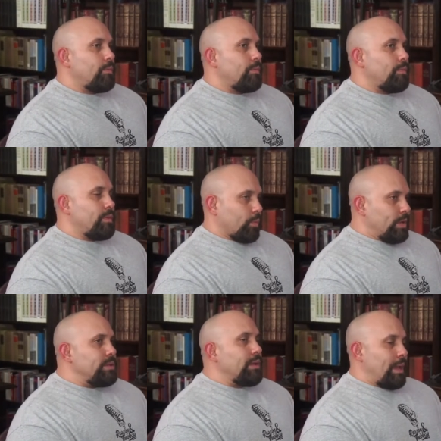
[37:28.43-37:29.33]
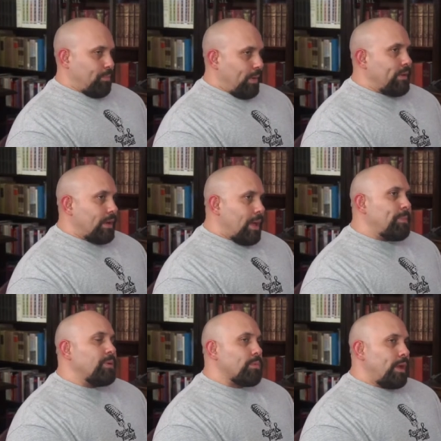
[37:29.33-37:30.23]
the reason I bring that up
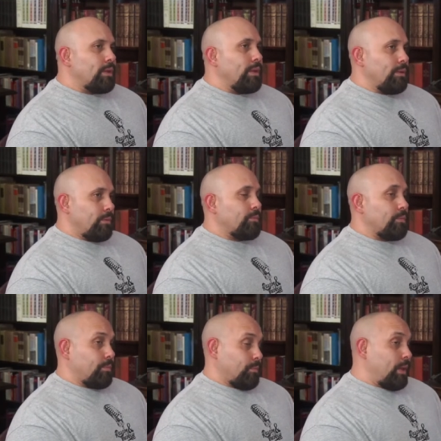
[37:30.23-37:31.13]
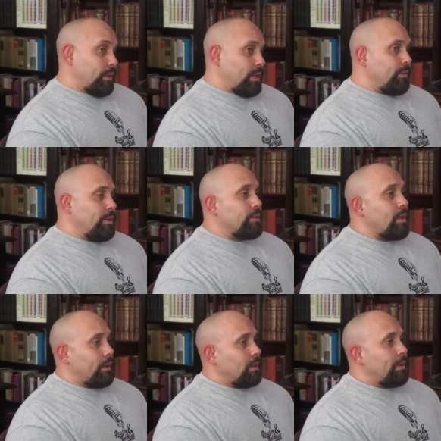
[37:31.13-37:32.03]
in, rel- in relativity to
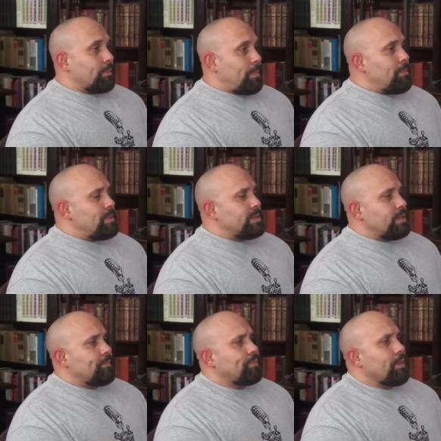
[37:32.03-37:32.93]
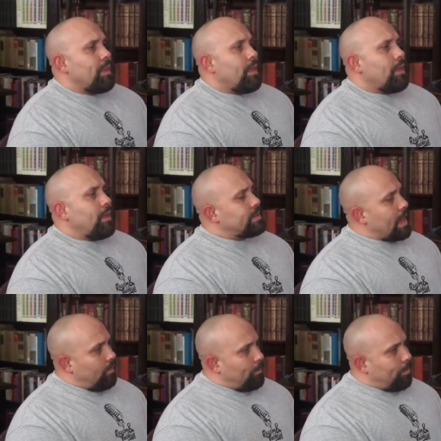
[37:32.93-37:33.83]
talking about the papacy mm-hmm. is
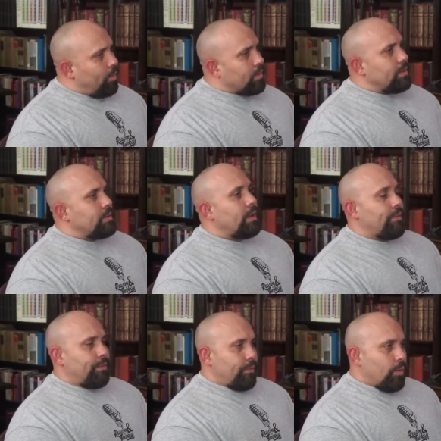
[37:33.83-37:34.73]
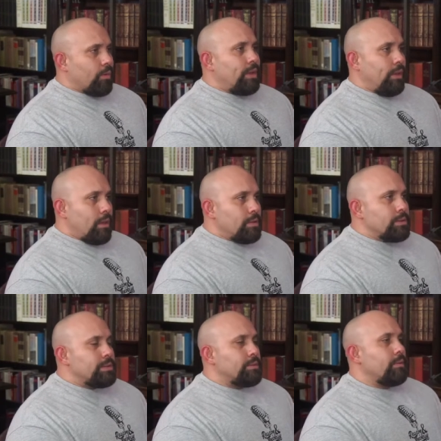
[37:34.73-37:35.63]
how important authority
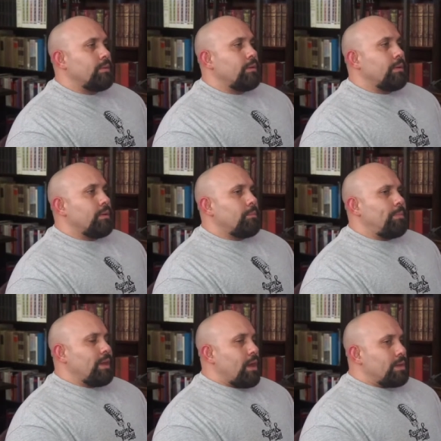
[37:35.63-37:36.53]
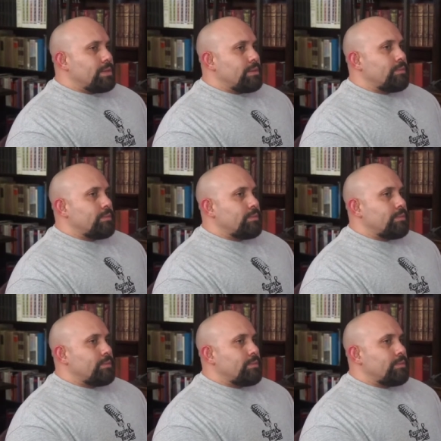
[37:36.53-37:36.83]
is. Yeah. Because